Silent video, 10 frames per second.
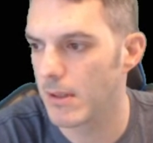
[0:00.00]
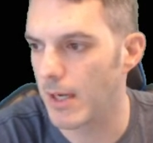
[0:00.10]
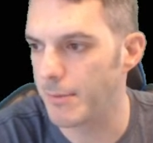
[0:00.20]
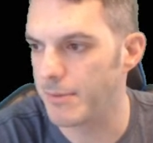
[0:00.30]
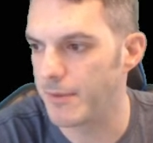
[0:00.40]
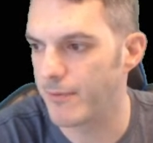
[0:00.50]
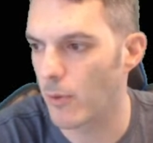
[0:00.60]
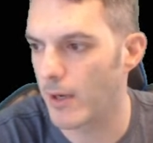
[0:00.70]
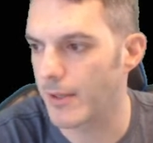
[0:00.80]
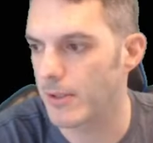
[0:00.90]

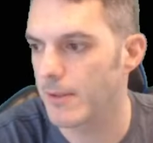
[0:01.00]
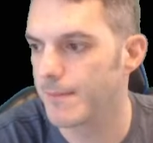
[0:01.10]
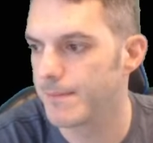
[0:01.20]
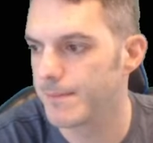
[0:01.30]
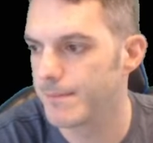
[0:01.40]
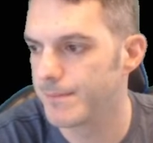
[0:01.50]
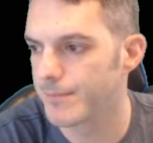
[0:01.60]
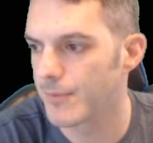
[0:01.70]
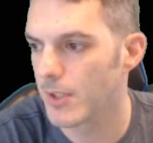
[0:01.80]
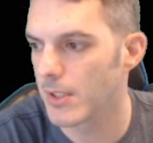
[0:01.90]
IPv4 header,
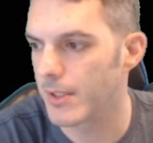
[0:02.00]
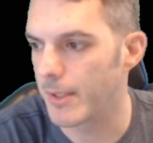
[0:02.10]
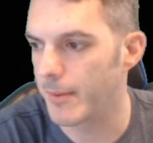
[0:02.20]
then